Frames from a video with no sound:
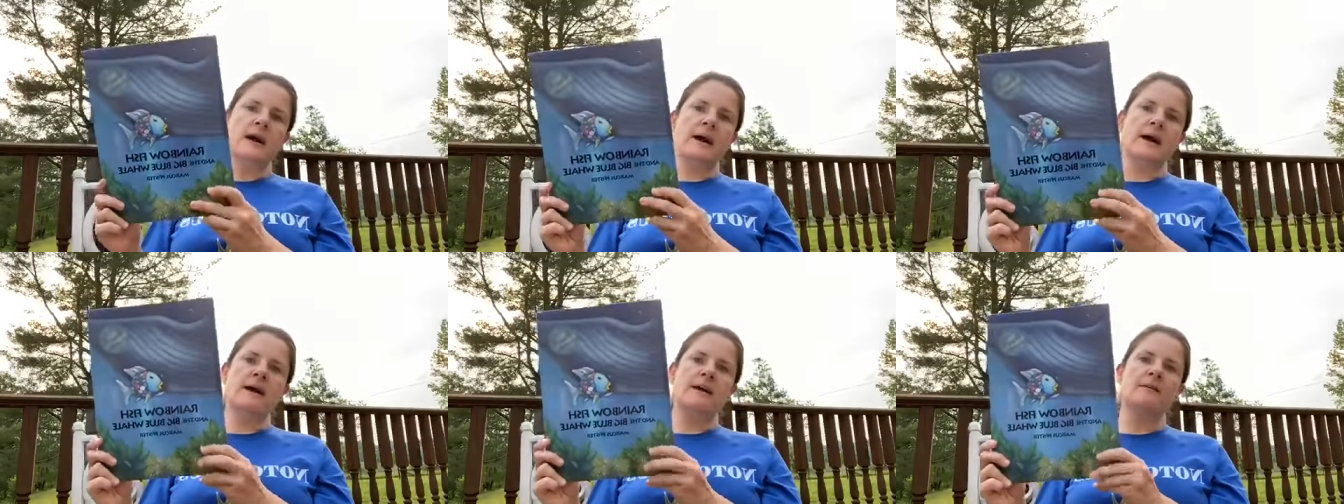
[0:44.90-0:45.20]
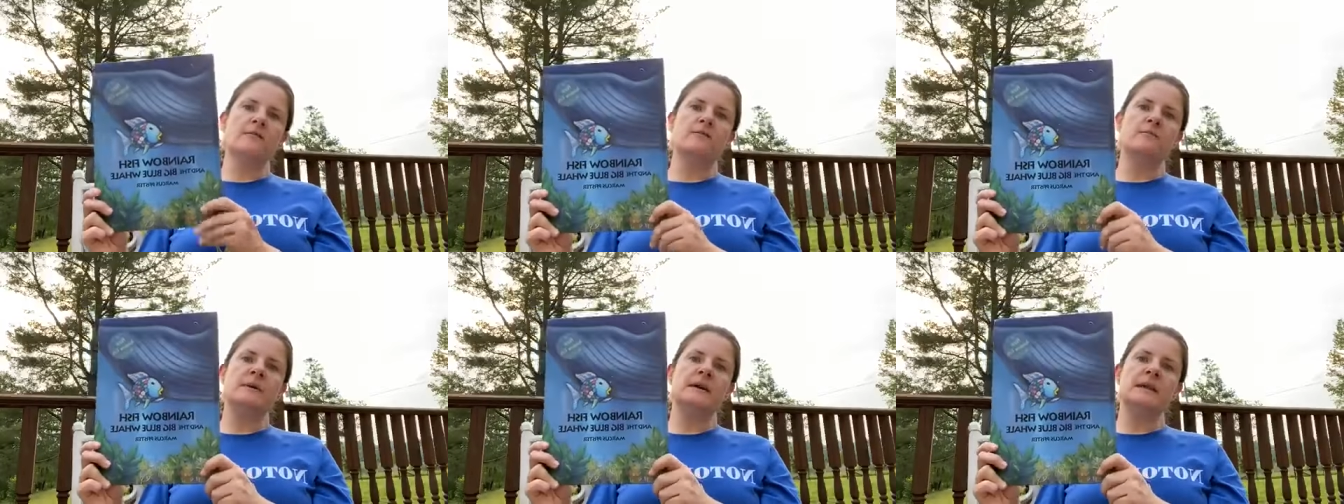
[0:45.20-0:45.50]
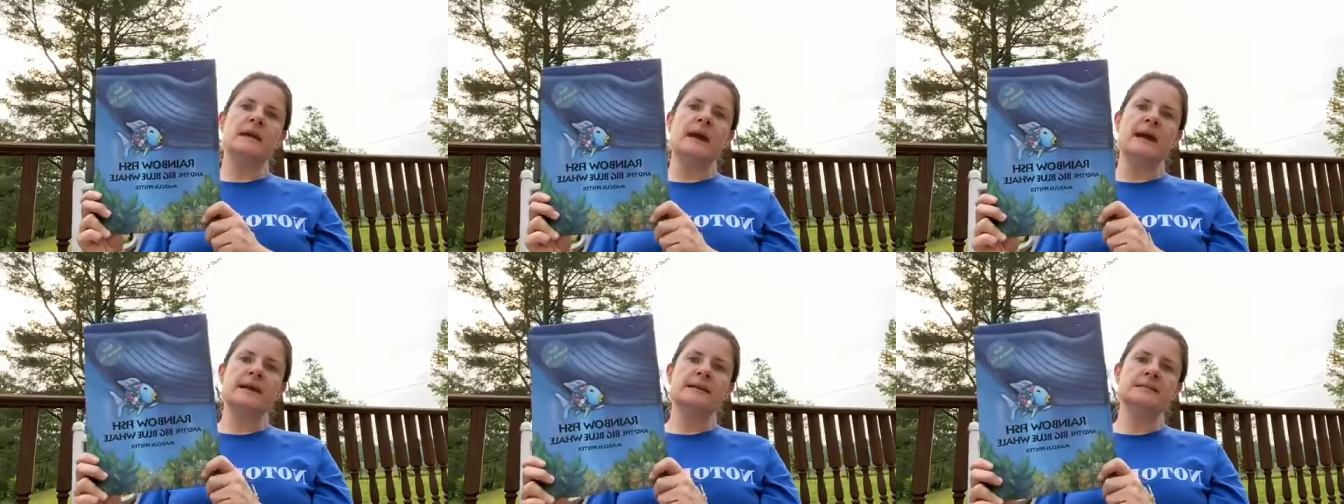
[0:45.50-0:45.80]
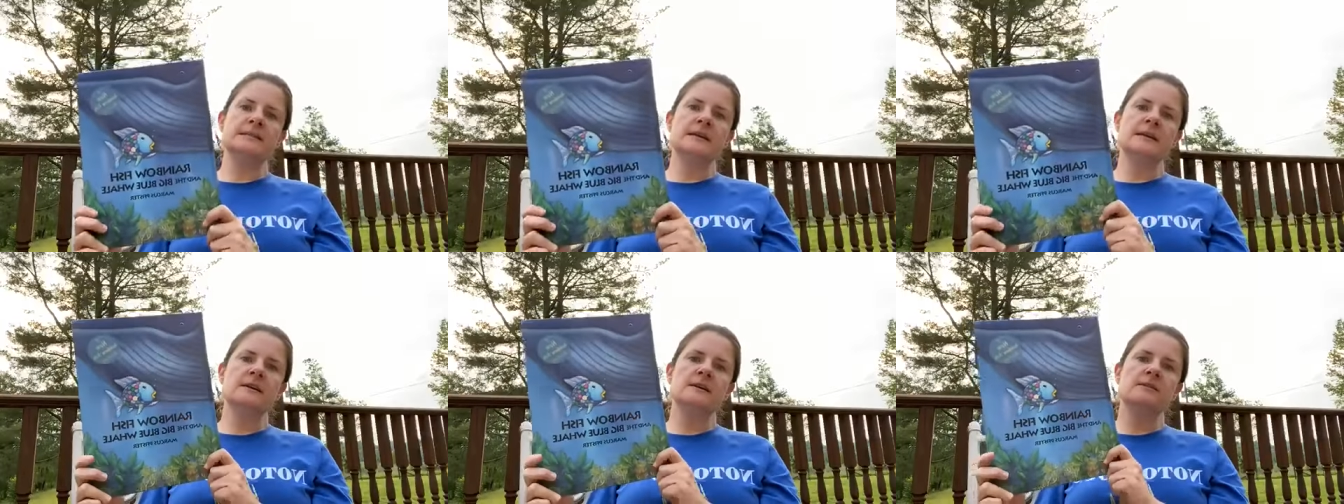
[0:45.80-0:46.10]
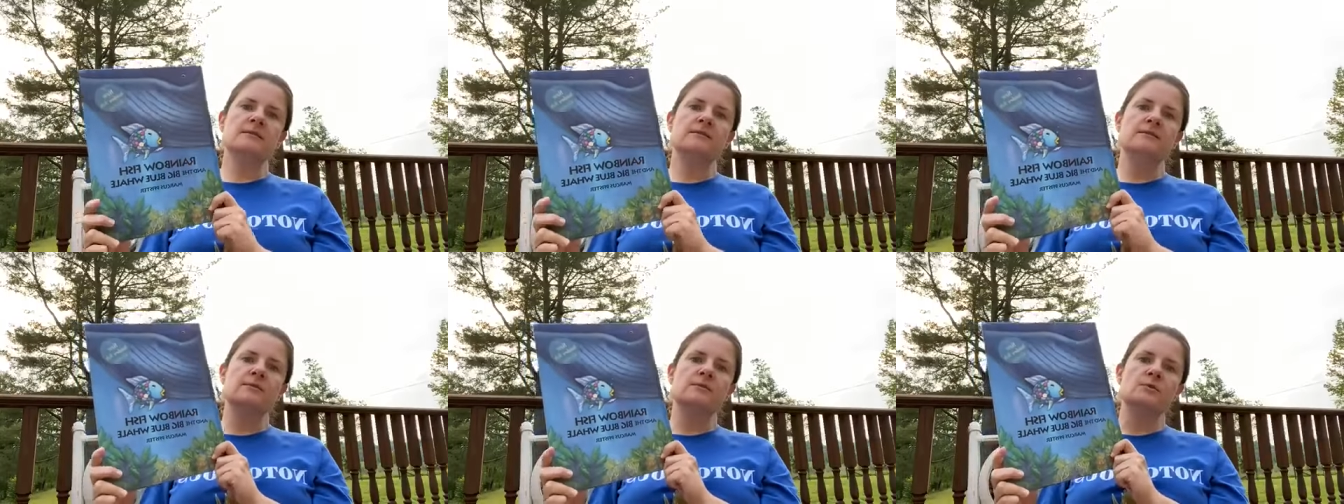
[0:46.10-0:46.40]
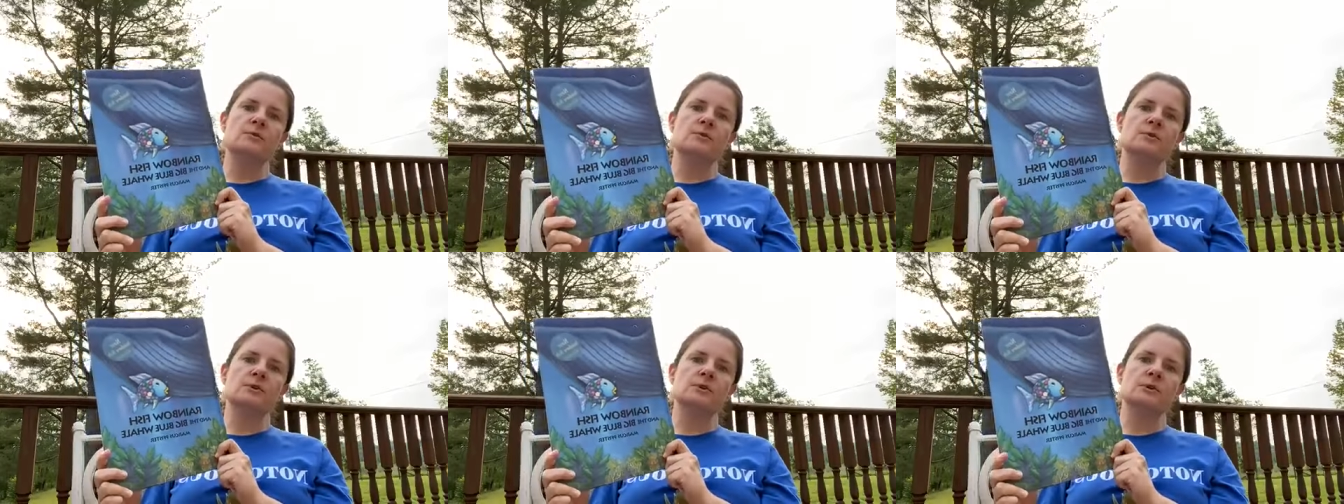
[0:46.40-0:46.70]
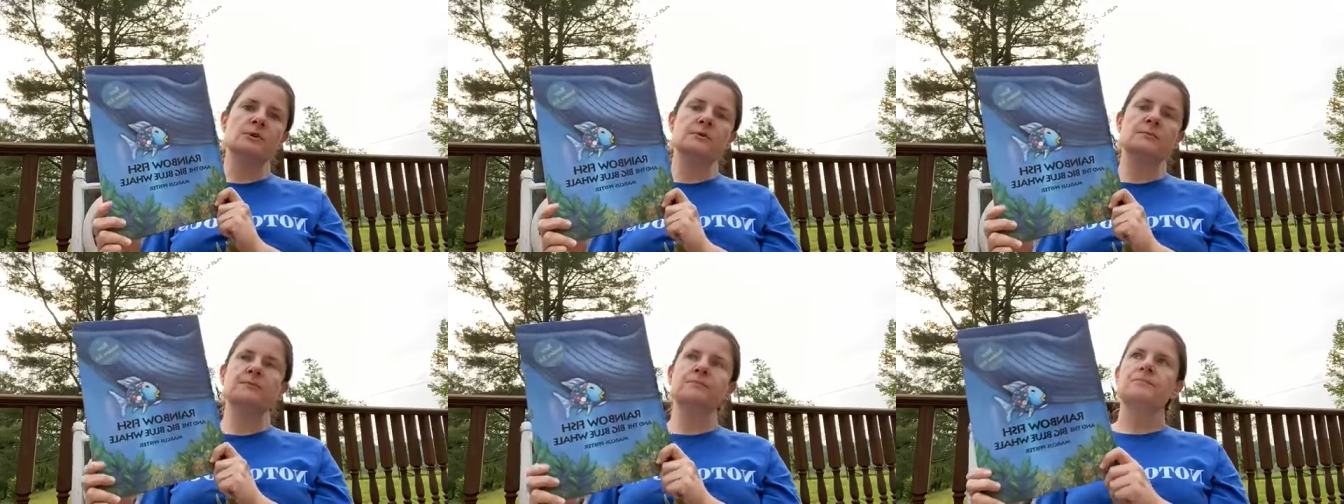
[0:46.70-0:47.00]
I have been asking
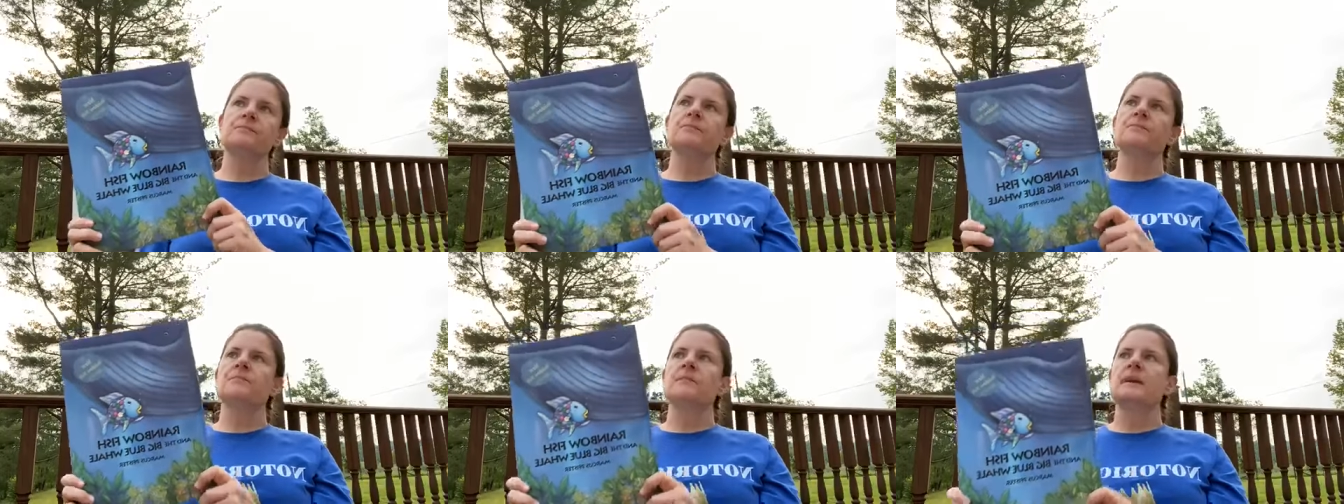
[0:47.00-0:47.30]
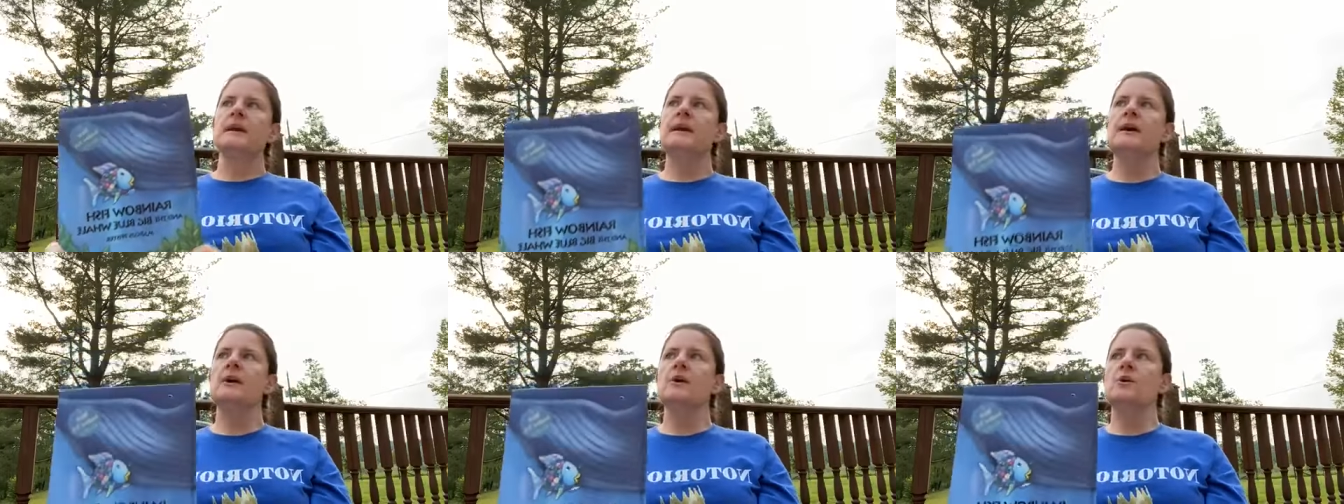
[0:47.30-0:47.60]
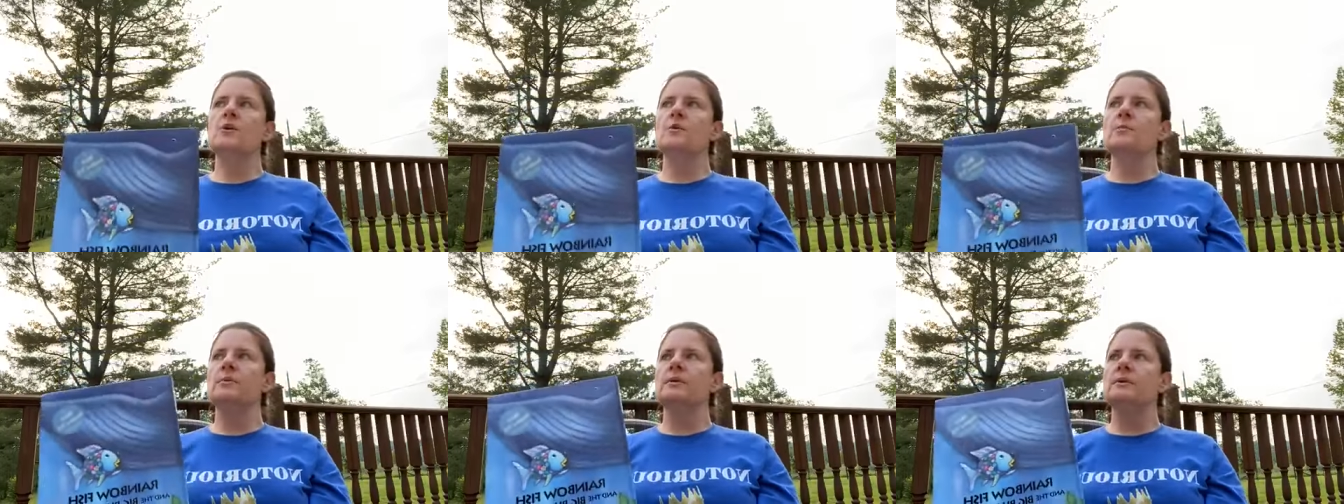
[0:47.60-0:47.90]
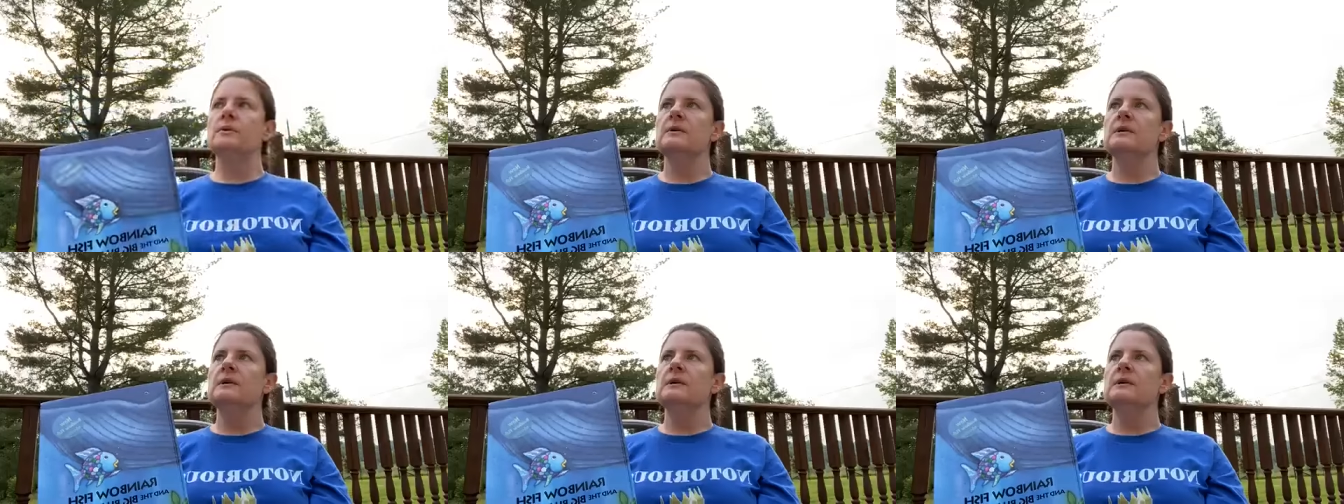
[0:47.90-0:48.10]
for help